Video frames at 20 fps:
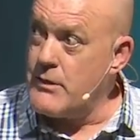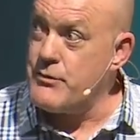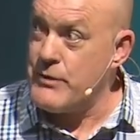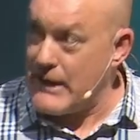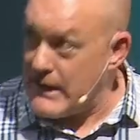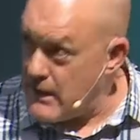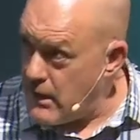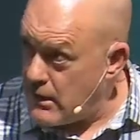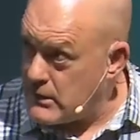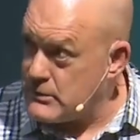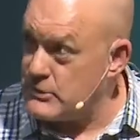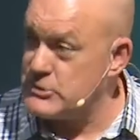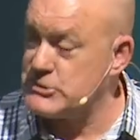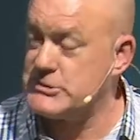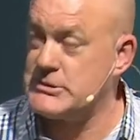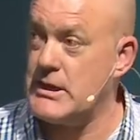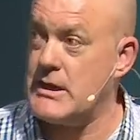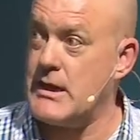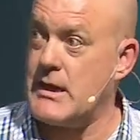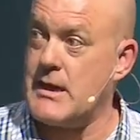and then I'll
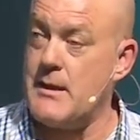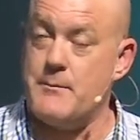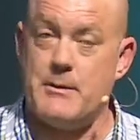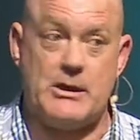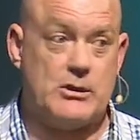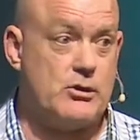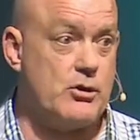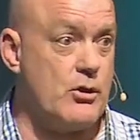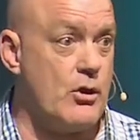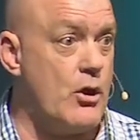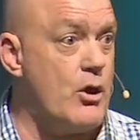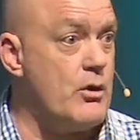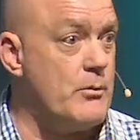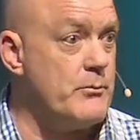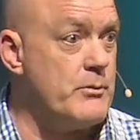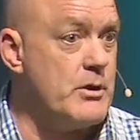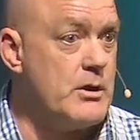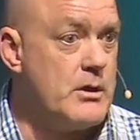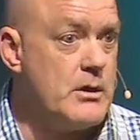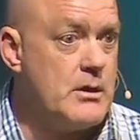consider coming to your
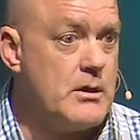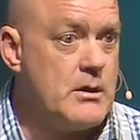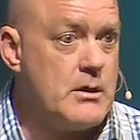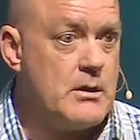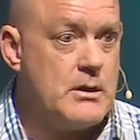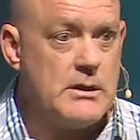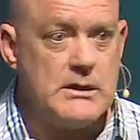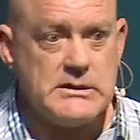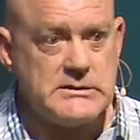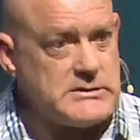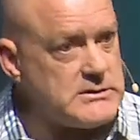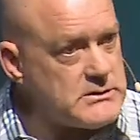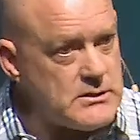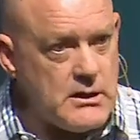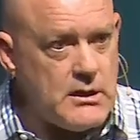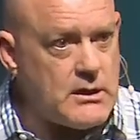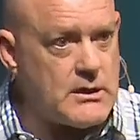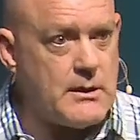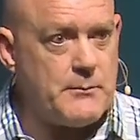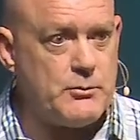home. He
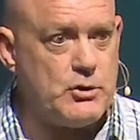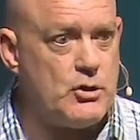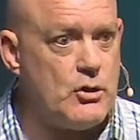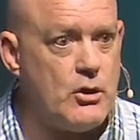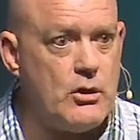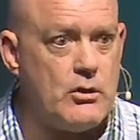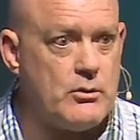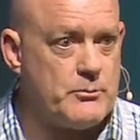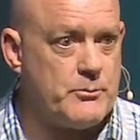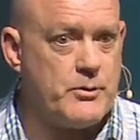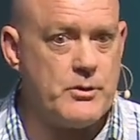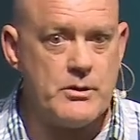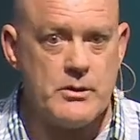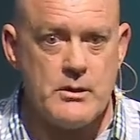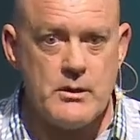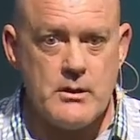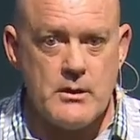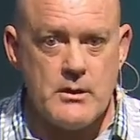says, No, I'll come to your home.